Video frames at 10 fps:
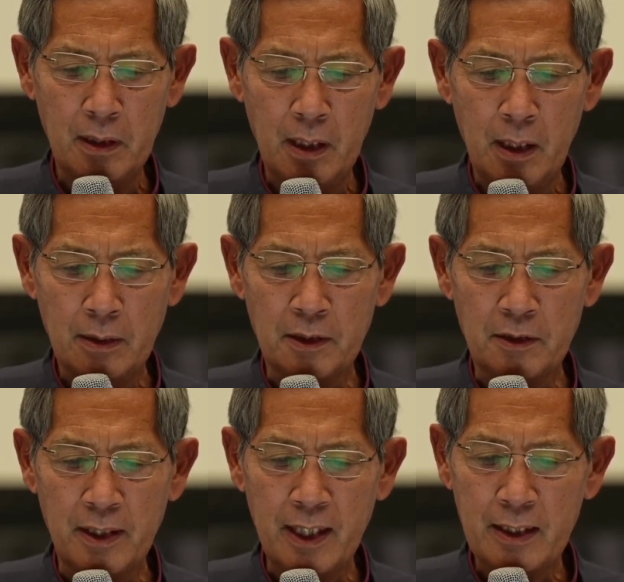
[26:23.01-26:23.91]
you
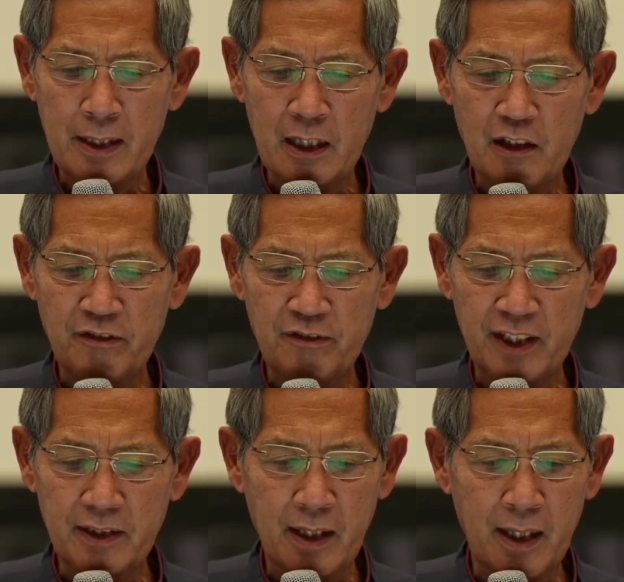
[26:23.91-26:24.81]
do
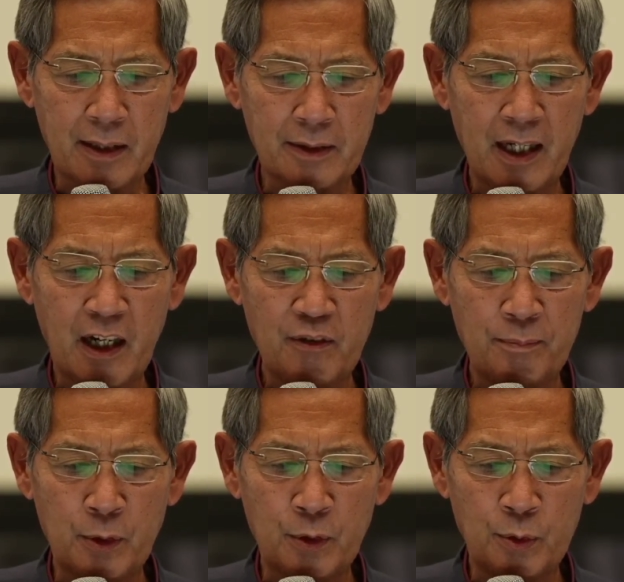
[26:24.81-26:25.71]
realize that every
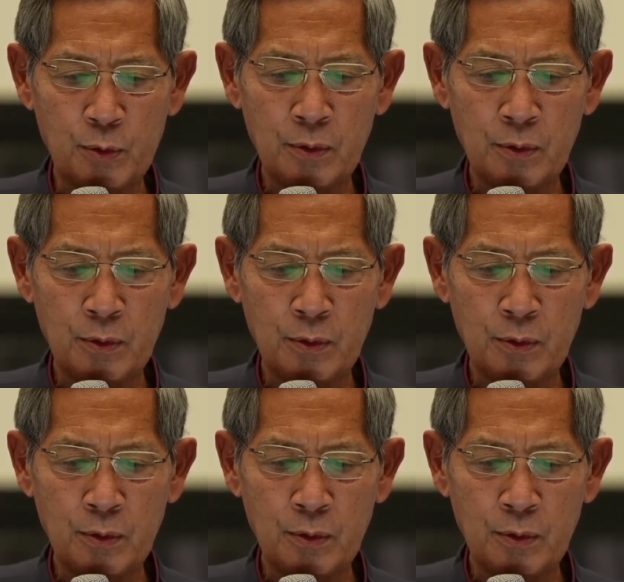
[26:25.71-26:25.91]
purchase